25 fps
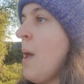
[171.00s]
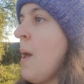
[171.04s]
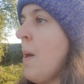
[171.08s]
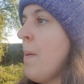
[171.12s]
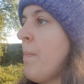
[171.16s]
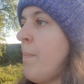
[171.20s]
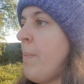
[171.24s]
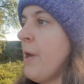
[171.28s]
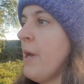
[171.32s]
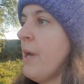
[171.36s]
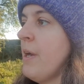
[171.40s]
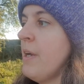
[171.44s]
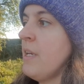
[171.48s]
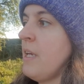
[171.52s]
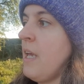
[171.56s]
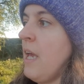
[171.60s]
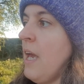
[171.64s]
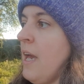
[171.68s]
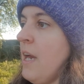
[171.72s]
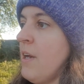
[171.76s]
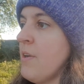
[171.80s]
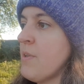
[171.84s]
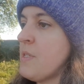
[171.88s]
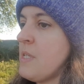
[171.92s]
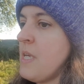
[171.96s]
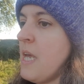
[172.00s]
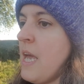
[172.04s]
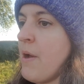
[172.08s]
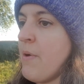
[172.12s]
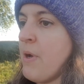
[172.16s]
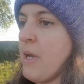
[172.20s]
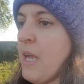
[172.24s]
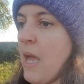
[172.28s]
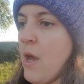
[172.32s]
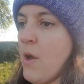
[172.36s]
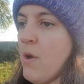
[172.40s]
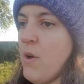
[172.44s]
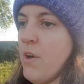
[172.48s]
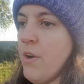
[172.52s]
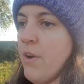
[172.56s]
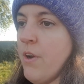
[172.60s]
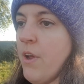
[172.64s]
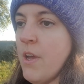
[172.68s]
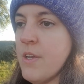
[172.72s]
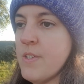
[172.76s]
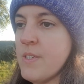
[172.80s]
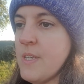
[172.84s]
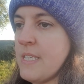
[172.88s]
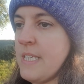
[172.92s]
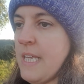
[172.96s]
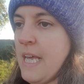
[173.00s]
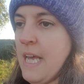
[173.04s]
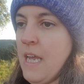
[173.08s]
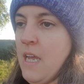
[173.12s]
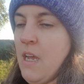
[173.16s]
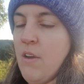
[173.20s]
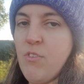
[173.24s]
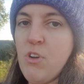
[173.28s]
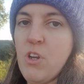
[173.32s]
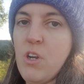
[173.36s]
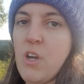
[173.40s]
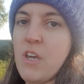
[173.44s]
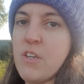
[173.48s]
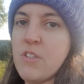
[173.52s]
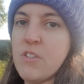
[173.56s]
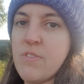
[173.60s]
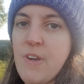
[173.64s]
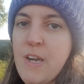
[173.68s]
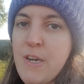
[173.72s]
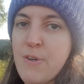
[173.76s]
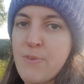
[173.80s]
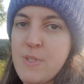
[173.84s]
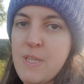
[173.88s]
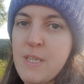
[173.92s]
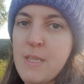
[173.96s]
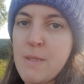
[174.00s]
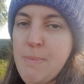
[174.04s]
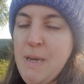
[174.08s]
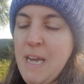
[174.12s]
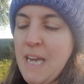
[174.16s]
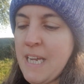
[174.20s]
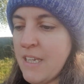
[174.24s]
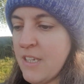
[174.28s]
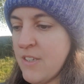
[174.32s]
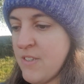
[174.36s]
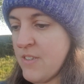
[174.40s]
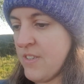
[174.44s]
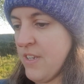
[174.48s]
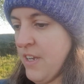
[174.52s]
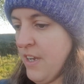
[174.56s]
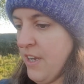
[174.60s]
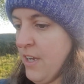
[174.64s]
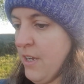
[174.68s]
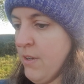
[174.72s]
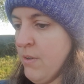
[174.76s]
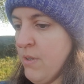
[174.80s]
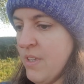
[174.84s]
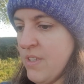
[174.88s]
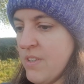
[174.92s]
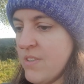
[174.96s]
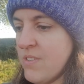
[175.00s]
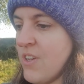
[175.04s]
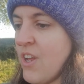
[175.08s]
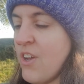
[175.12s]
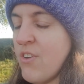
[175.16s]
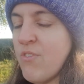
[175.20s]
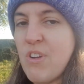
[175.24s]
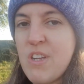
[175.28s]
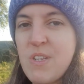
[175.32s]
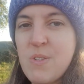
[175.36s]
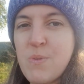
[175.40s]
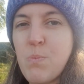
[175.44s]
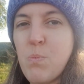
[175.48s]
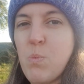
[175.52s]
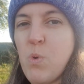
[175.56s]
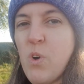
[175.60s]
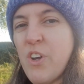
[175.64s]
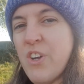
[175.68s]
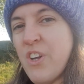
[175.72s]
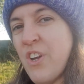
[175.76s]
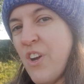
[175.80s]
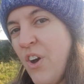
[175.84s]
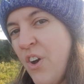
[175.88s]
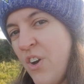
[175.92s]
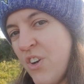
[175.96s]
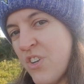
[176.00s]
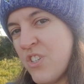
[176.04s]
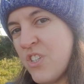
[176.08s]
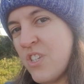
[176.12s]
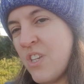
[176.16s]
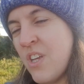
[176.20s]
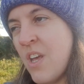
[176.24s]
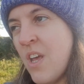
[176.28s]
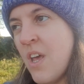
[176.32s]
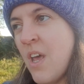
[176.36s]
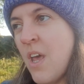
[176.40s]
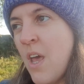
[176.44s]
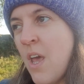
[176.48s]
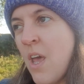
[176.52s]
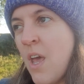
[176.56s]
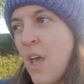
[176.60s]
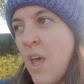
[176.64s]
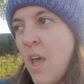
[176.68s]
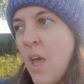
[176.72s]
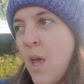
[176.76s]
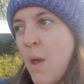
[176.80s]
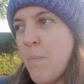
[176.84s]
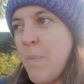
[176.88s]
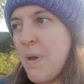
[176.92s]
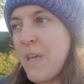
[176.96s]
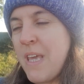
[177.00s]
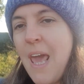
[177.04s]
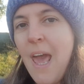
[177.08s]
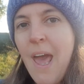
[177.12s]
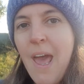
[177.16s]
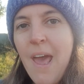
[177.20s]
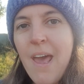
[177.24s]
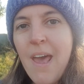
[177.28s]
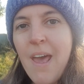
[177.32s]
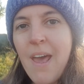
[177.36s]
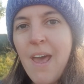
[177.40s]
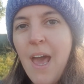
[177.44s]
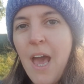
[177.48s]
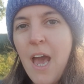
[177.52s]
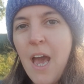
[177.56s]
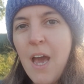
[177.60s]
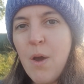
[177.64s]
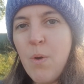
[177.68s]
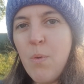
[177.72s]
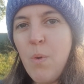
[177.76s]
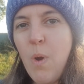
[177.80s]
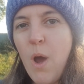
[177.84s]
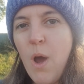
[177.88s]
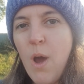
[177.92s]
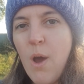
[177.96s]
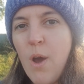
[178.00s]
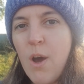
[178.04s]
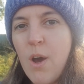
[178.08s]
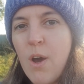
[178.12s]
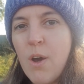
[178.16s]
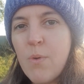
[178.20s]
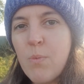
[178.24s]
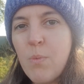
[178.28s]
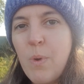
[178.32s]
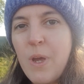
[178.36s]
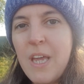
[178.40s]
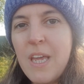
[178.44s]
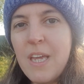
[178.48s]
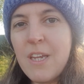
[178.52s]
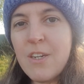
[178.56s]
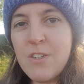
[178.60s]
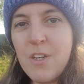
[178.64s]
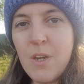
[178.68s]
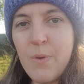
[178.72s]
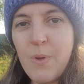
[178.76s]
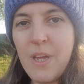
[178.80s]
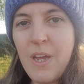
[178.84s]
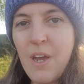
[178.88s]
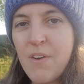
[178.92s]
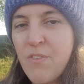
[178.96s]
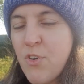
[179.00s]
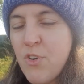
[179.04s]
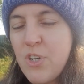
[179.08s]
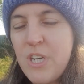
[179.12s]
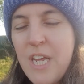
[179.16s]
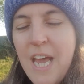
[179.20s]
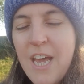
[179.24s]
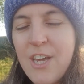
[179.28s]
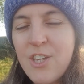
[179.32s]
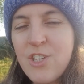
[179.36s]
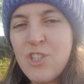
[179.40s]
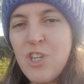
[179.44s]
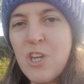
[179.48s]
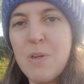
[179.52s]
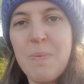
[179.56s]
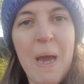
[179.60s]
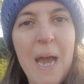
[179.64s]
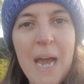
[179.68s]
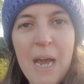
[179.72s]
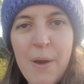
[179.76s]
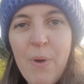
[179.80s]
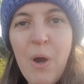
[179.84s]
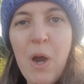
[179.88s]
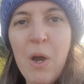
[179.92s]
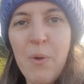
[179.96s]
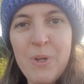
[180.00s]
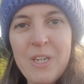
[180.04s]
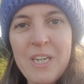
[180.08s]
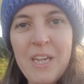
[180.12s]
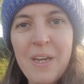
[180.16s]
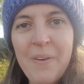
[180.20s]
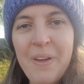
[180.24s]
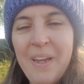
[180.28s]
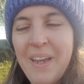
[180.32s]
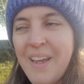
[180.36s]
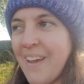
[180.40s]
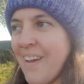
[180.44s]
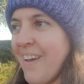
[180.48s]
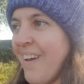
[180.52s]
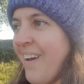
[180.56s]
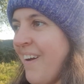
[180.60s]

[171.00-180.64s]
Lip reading: But yeah, I'll see how I get on. As I say, I've got loads of hours in the bank, so there's no reason why not. But yeah, how are we doing? I've already asked you, but how are we doing?